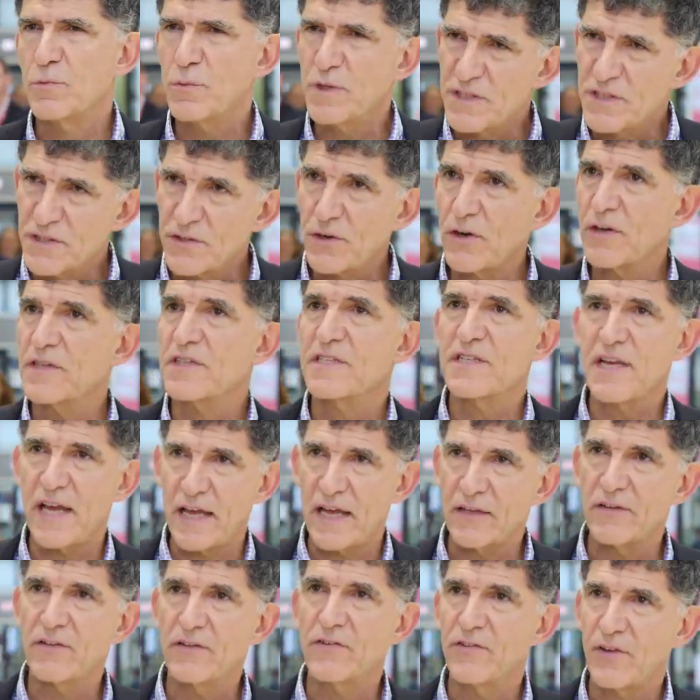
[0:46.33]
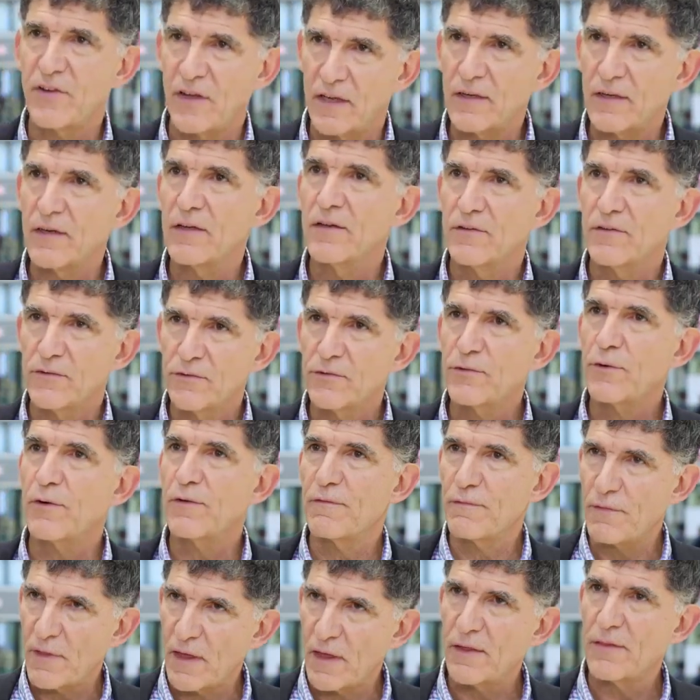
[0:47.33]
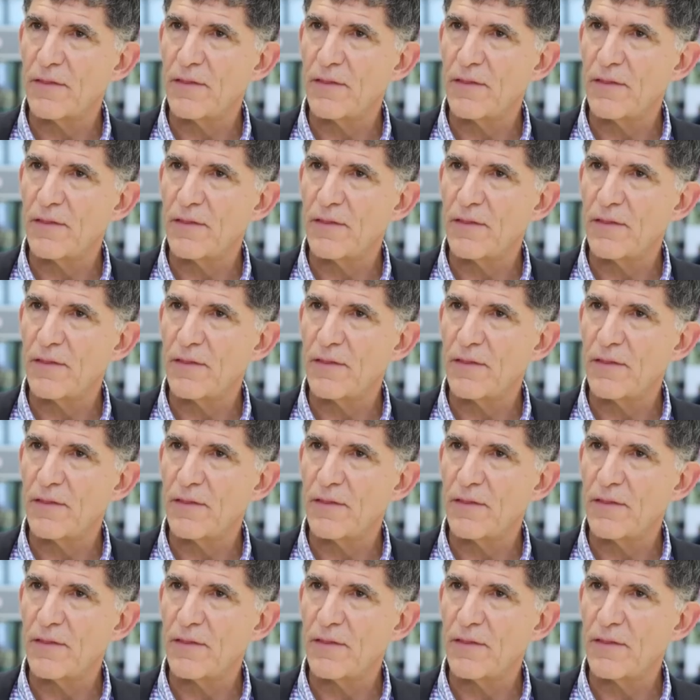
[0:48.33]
we start statins at sort of the,